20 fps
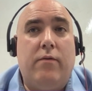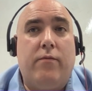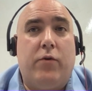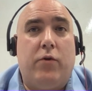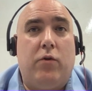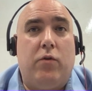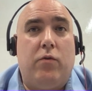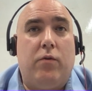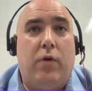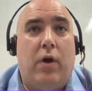
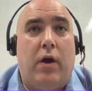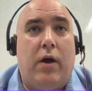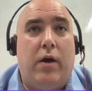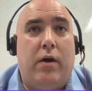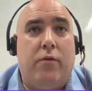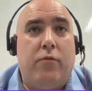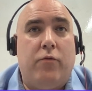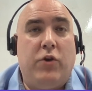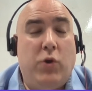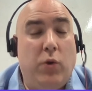for
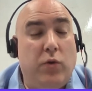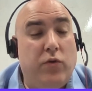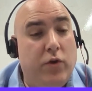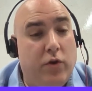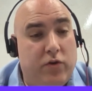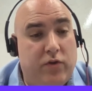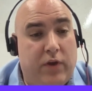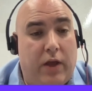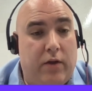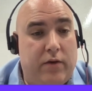reducing your
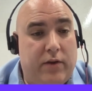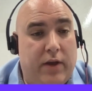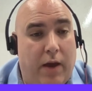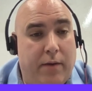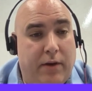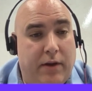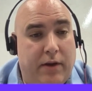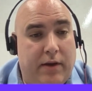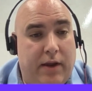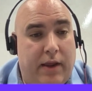cycle time
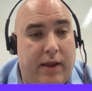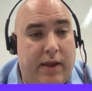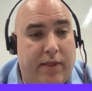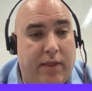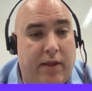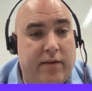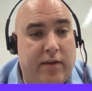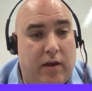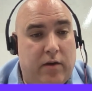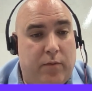to get
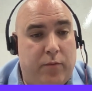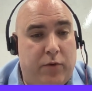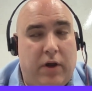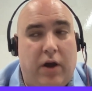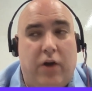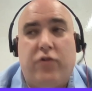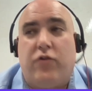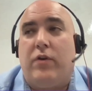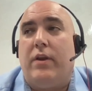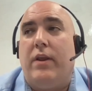things out to
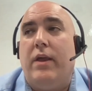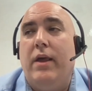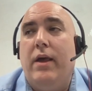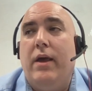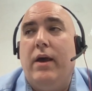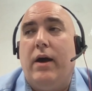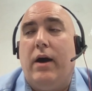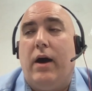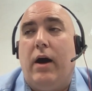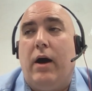production.
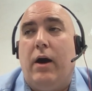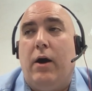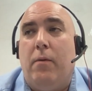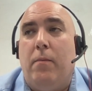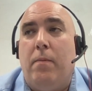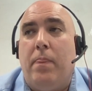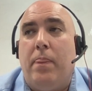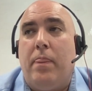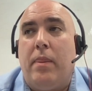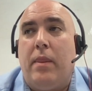
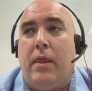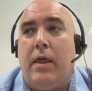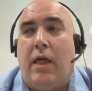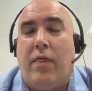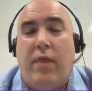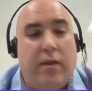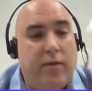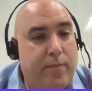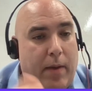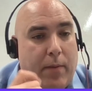And I
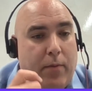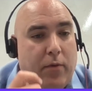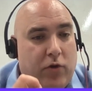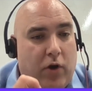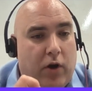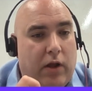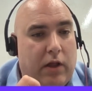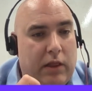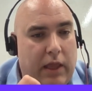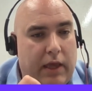think people
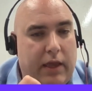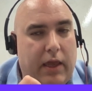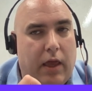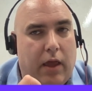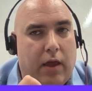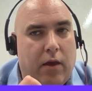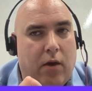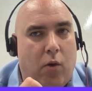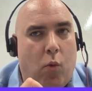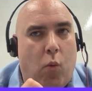started
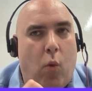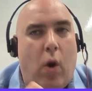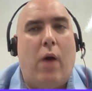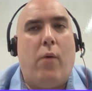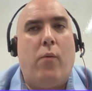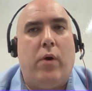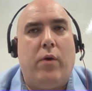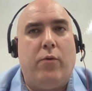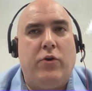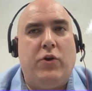clicking while
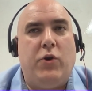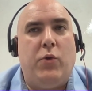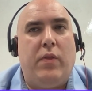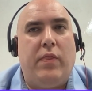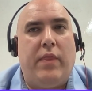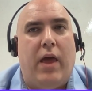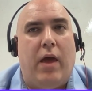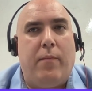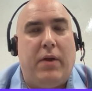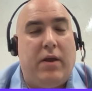we were doing
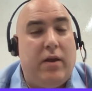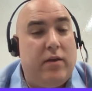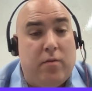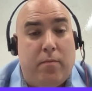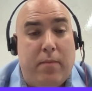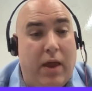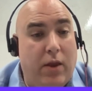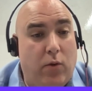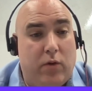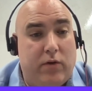that, because a
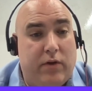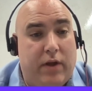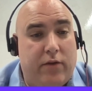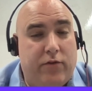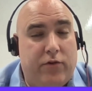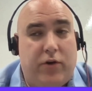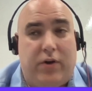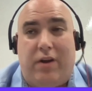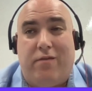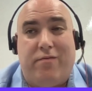manual
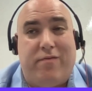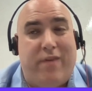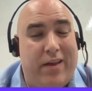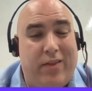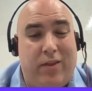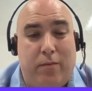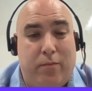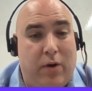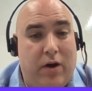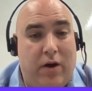tester can find
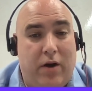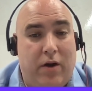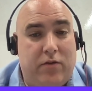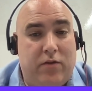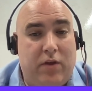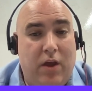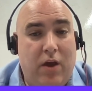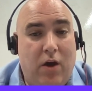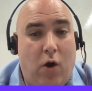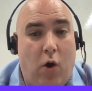the bugs
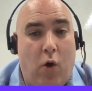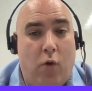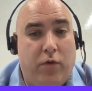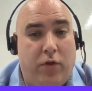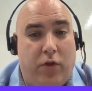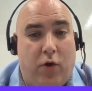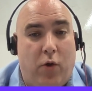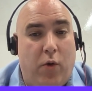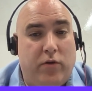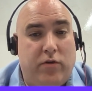over
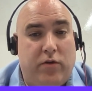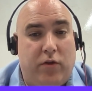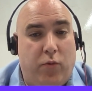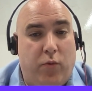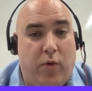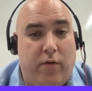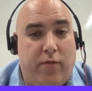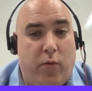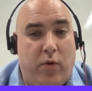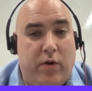the course of
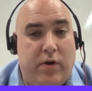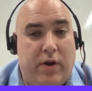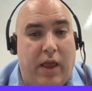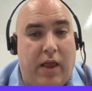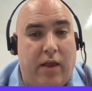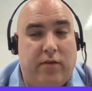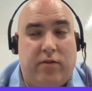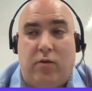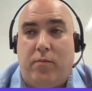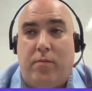3 or 4
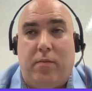days,